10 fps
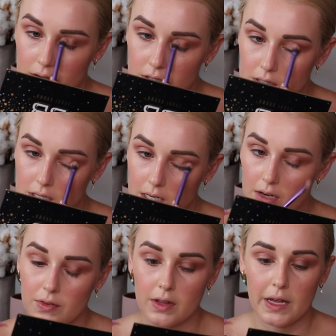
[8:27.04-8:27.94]
just to
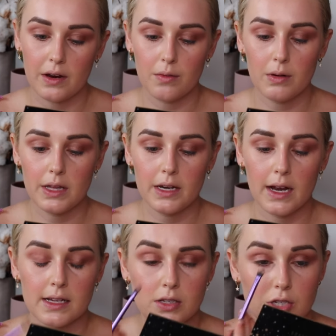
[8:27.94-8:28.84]
give it like a really
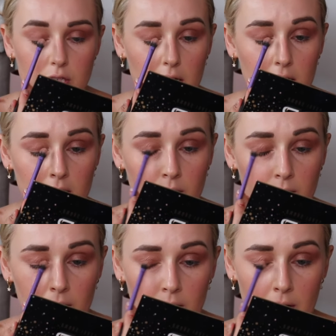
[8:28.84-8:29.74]
nice sheen.
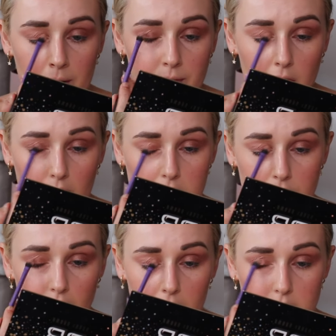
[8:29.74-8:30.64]
It's a
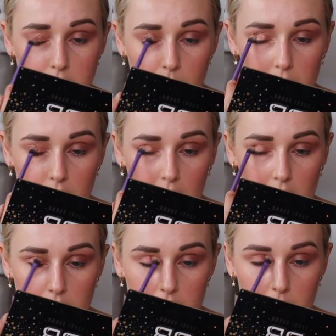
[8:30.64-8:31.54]
very similar
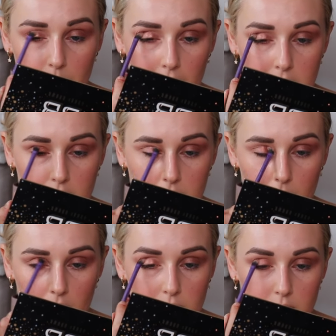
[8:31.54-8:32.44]
color to the base as
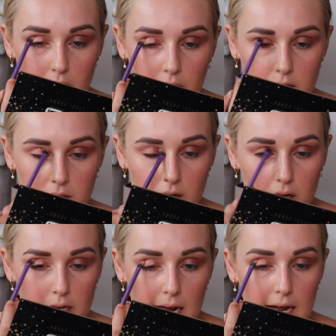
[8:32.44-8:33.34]
well, so it's not
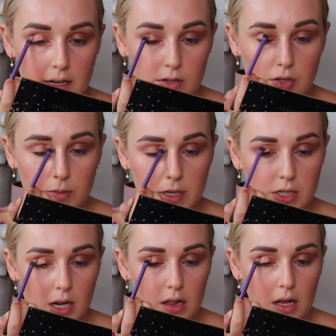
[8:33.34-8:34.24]
gonna add too
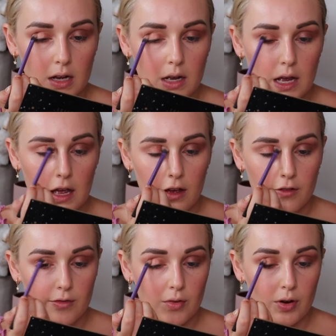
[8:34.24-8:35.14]
much color
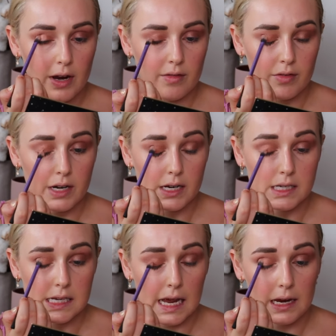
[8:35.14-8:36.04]
for every
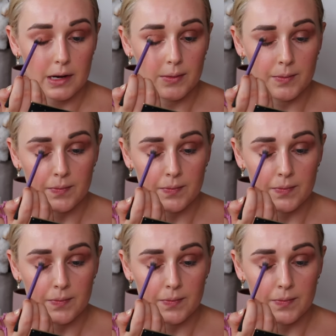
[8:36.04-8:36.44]
day.